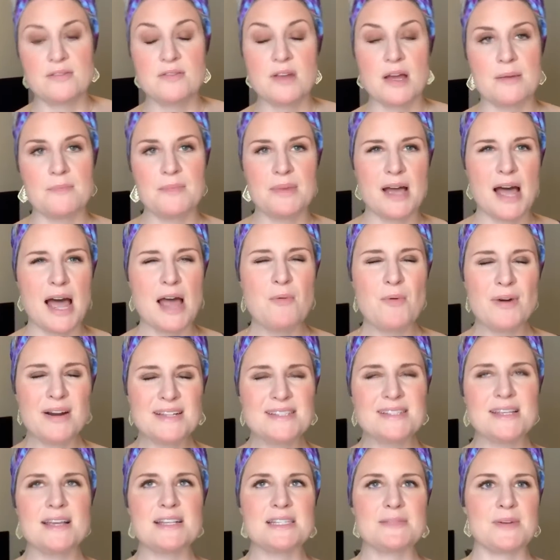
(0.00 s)
No, I want
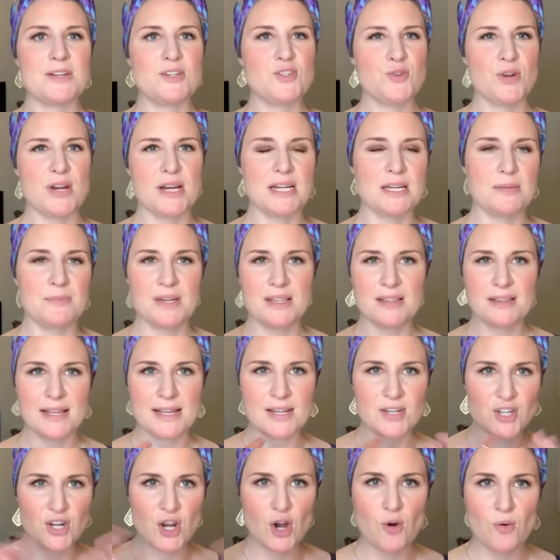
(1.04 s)
to say it's my training, but
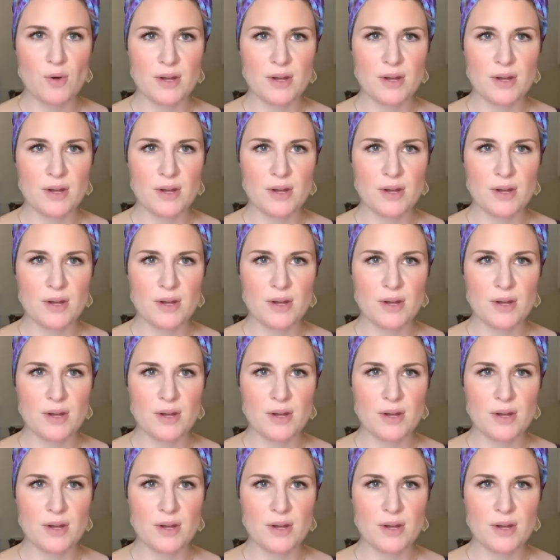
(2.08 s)
like no